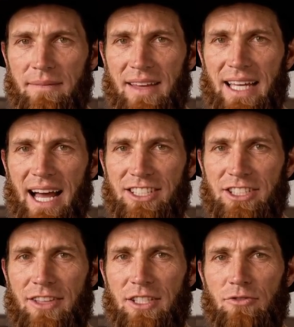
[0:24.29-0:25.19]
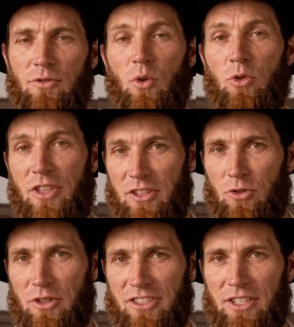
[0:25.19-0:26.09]
the gasket that folds
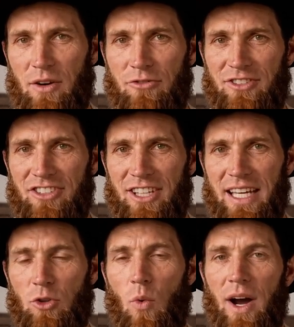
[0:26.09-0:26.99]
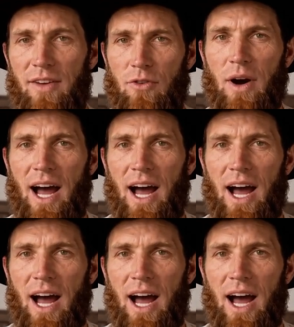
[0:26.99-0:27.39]
into itself and stays wet for